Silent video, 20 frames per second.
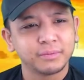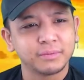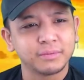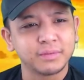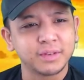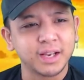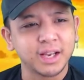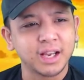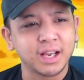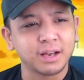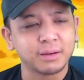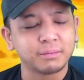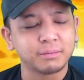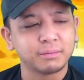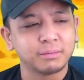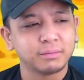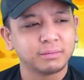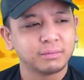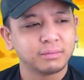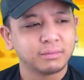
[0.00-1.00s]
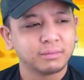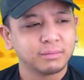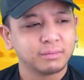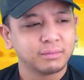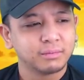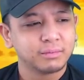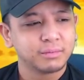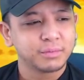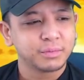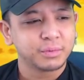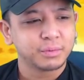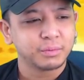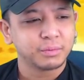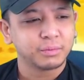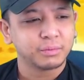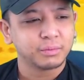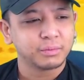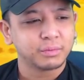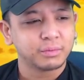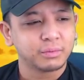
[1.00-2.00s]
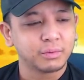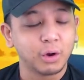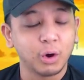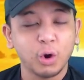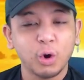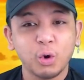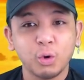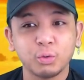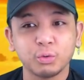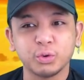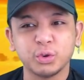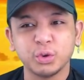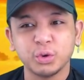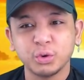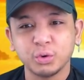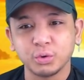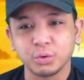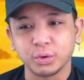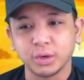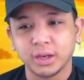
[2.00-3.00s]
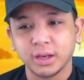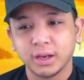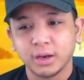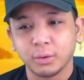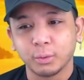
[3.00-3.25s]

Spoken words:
Damn. Oh, dude!